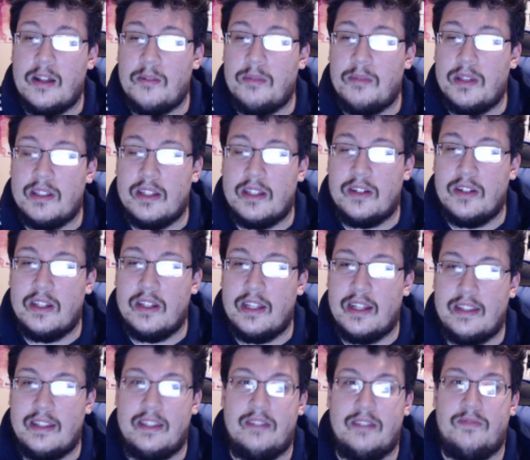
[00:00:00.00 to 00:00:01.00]
because I couldn't
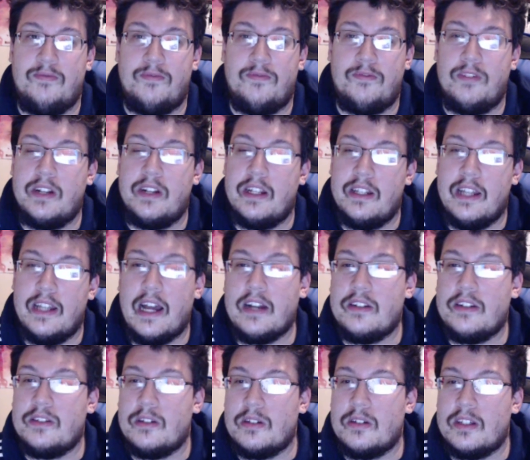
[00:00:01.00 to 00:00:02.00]
get freaking
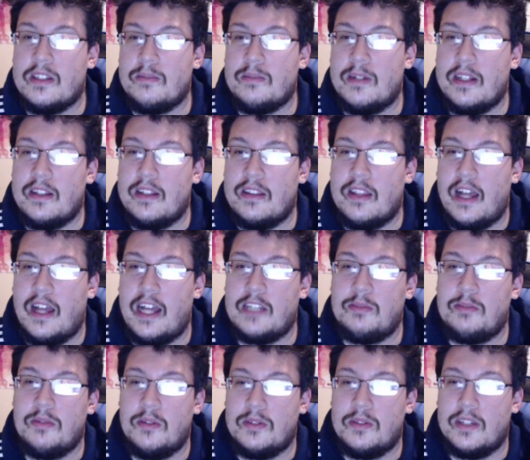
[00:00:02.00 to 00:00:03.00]
doctor though, because the
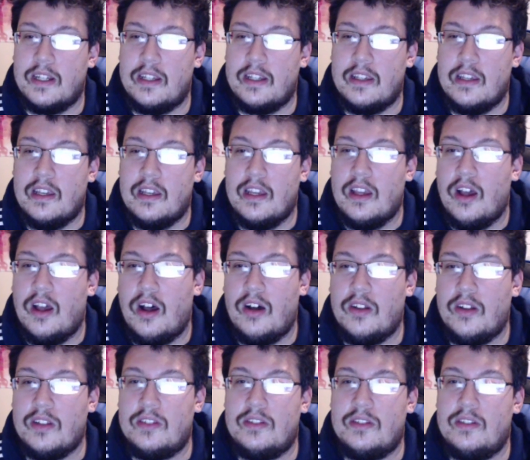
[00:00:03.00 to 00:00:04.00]
hospital was like,
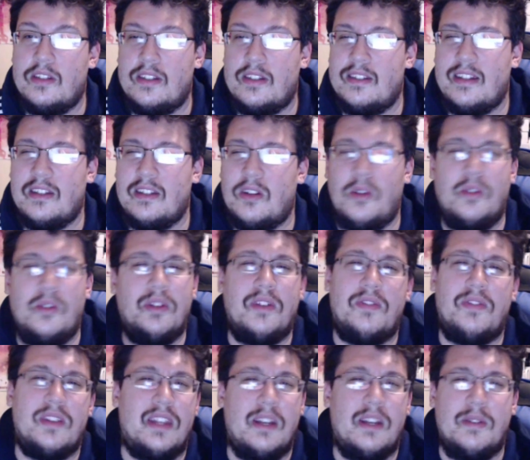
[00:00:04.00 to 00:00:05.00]
oh, this whole
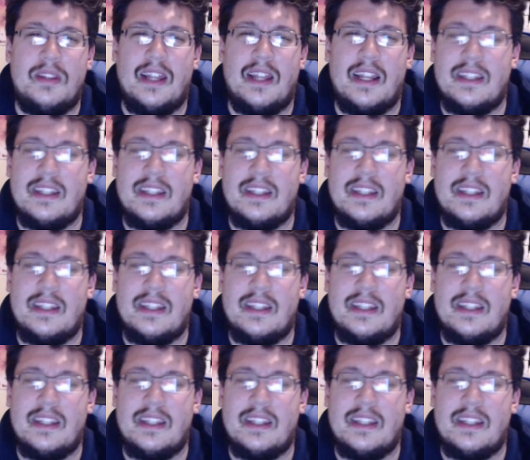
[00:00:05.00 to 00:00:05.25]
different thing with that.